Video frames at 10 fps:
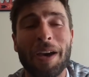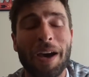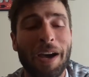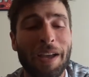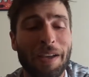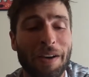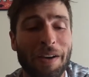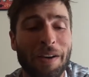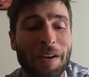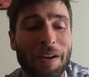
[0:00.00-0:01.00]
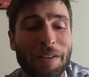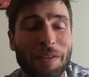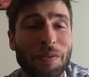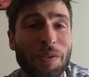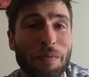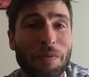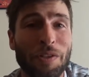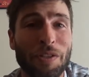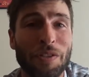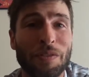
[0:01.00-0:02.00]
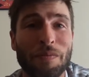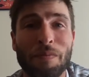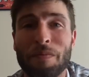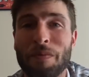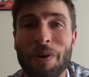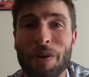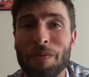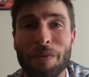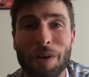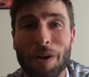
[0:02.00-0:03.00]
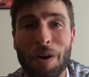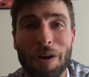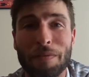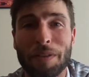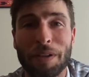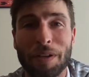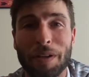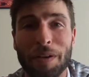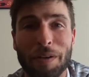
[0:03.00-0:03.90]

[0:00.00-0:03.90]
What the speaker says: I used to fish these very, very often.